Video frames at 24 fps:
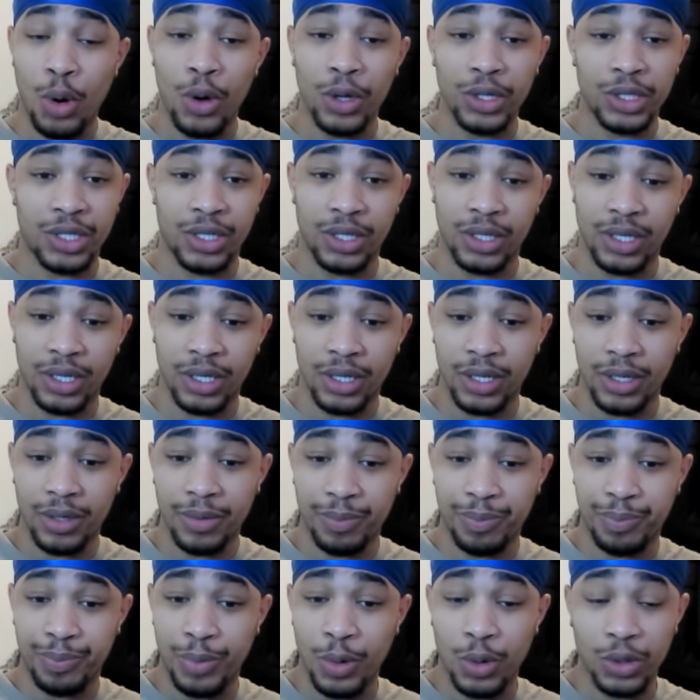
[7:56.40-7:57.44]
to
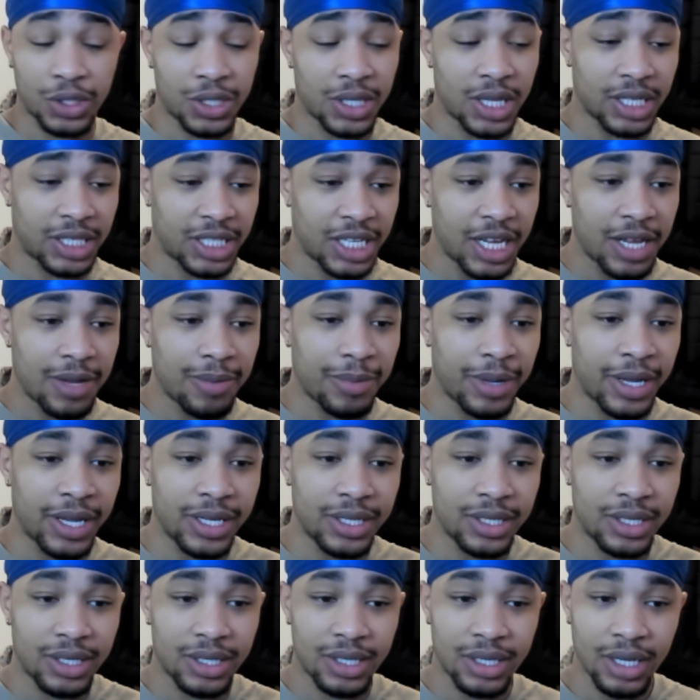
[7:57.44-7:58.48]
the team.
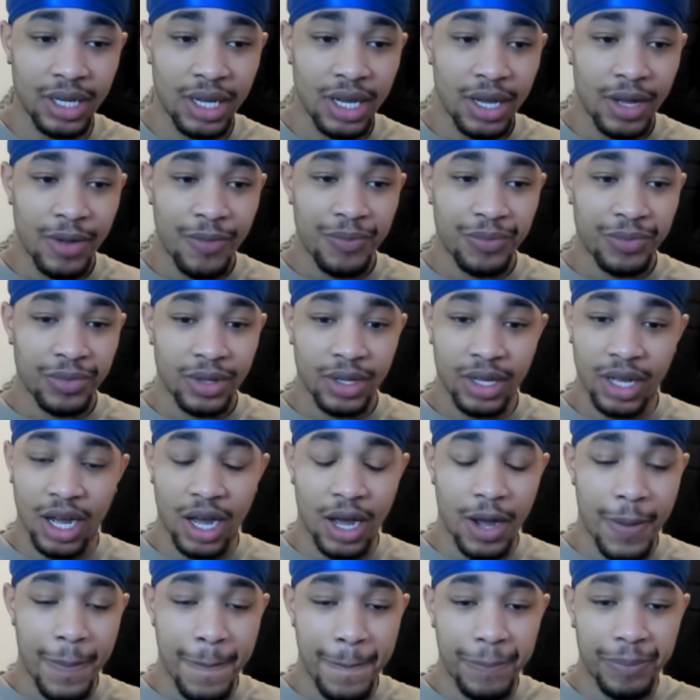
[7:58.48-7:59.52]
His,
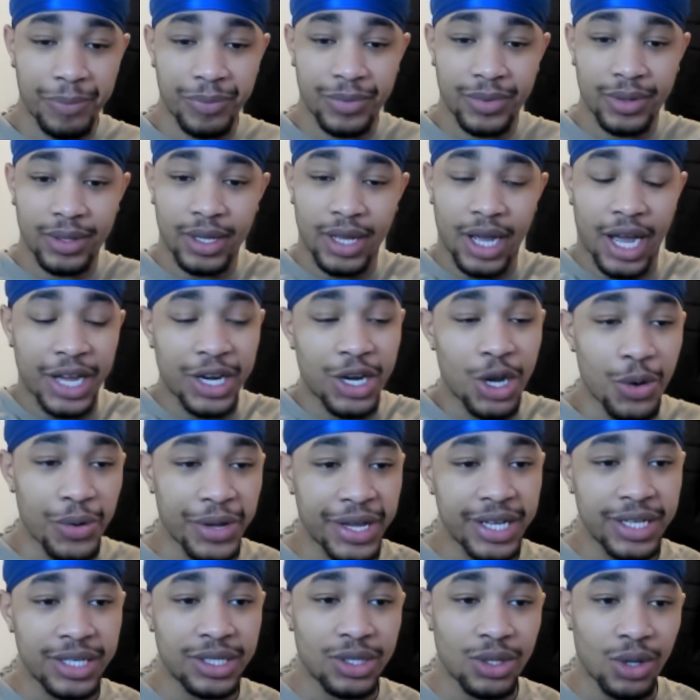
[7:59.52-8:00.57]
I know
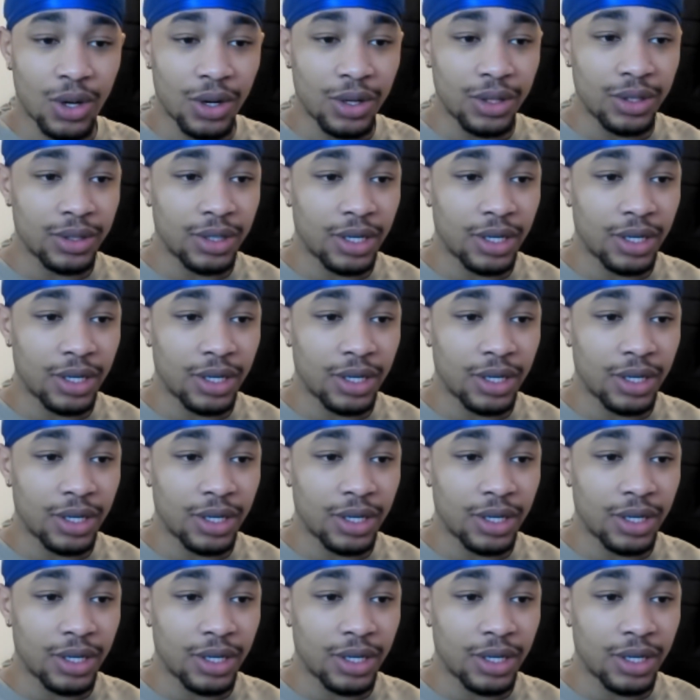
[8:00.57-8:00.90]
he's not